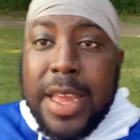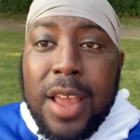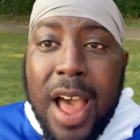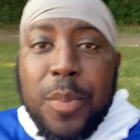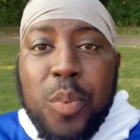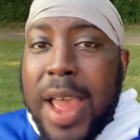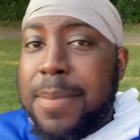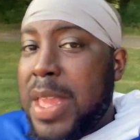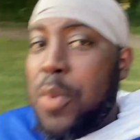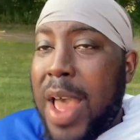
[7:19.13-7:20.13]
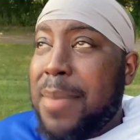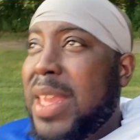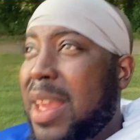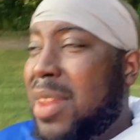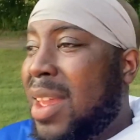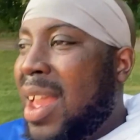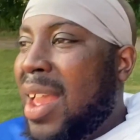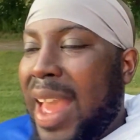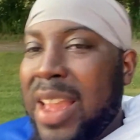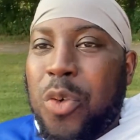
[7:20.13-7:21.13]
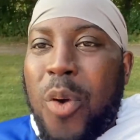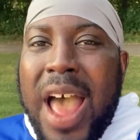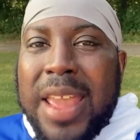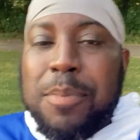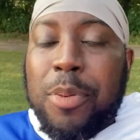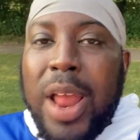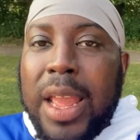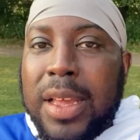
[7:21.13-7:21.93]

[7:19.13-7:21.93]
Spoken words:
God, why me, and cry and pray.